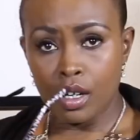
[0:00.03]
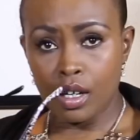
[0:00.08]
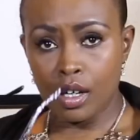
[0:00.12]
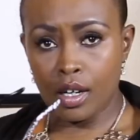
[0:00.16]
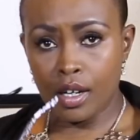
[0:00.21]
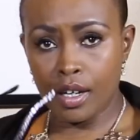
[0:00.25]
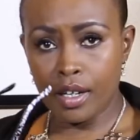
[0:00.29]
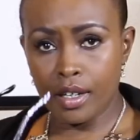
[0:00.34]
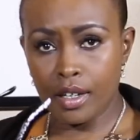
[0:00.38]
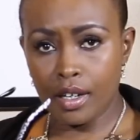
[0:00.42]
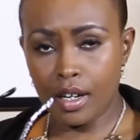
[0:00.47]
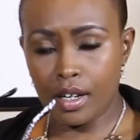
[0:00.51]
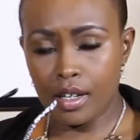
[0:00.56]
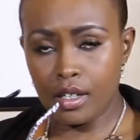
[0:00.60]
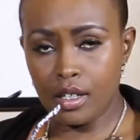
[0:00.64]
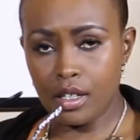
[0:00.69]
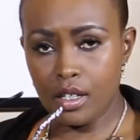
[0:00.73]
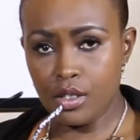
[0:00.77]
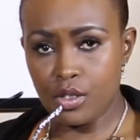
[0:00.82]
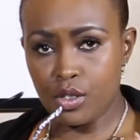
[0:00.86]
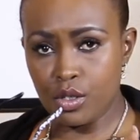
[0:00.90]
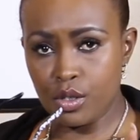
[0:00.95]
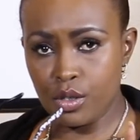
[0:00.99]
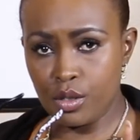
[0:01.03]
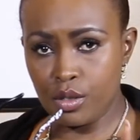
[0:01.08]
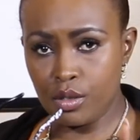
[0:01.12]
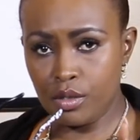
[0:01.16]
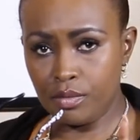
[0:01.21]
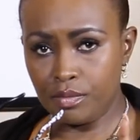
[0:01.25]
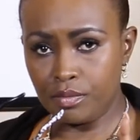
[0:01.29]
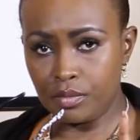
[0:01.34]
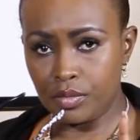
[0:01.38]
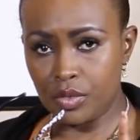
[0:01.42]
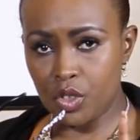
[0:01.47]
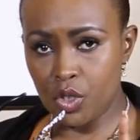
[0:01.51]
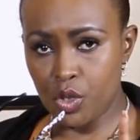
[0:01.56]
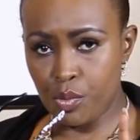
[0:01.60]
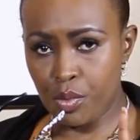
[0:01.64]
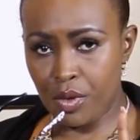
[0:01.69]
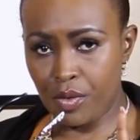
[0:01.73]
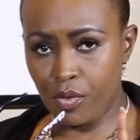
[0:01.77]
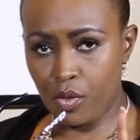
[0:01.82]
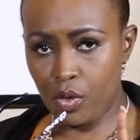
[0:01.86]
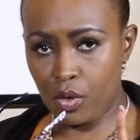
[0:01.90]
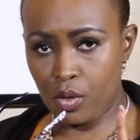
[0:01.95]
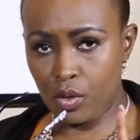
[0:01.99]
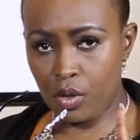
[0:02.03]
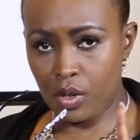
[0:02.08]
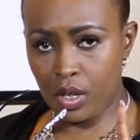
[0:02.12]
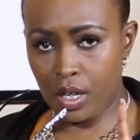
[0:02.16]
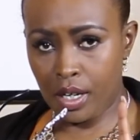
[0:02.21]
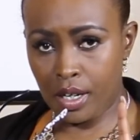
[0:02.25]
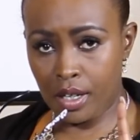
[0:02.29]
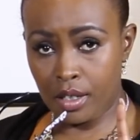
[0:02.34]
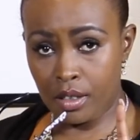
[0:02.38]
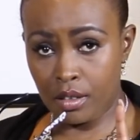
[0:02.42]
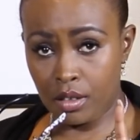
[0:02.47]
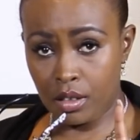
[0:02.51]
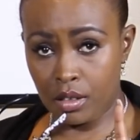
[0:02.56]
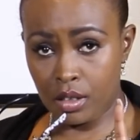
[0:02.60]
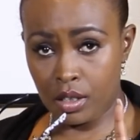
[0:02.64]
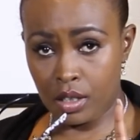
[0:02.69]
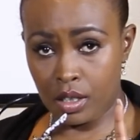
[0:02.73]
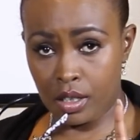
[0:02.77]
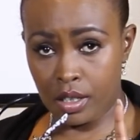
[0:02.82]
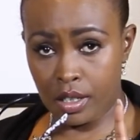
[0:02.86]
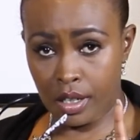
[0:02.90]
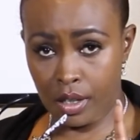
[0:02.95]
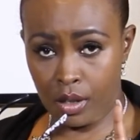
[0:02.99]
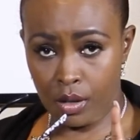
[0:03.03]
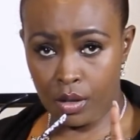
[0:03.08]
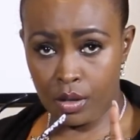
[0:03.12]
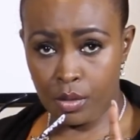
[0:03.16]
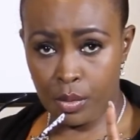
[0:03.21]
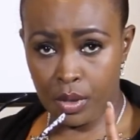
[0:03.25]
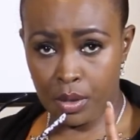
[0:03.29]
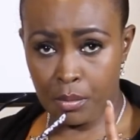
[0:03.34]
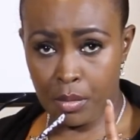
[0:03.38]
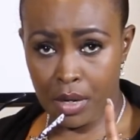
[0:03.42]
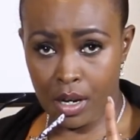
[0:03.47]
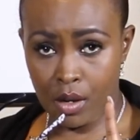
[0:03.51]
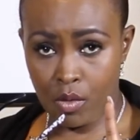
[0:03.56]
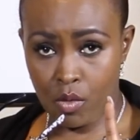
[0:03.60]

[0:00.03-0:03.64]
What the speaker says: I need you, just before I get on with my